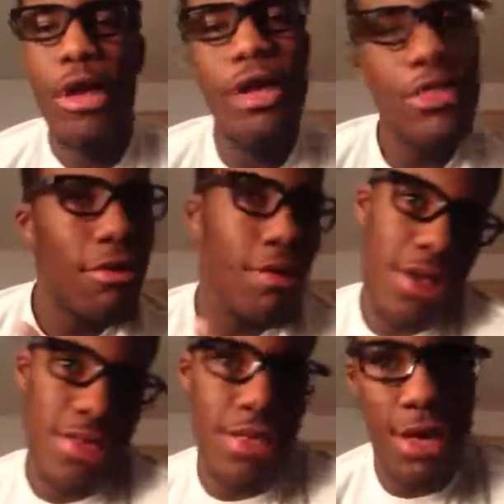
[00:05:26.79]
Until
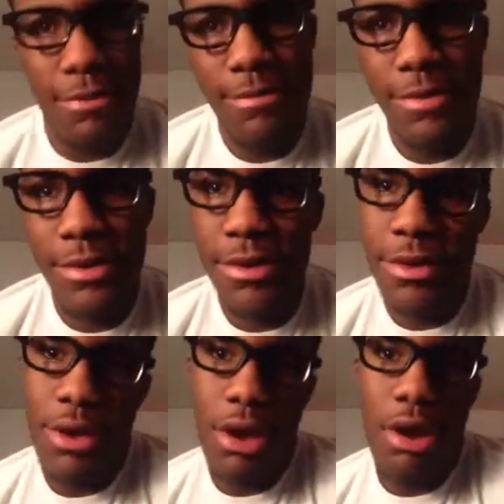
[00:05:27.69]
next time.
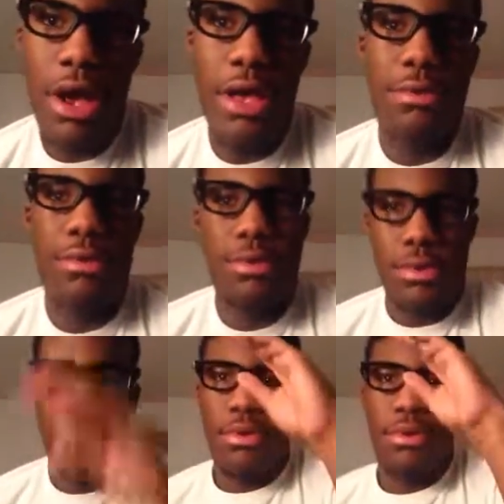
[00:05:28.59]
All right.
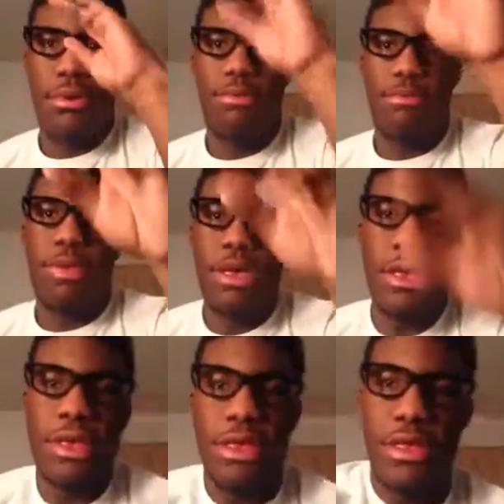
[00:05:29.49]

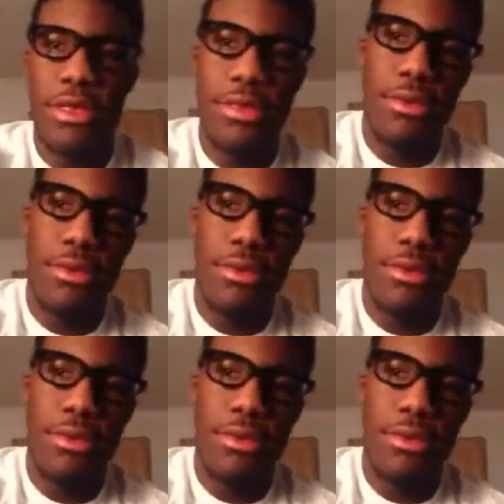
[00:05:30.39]
Peace.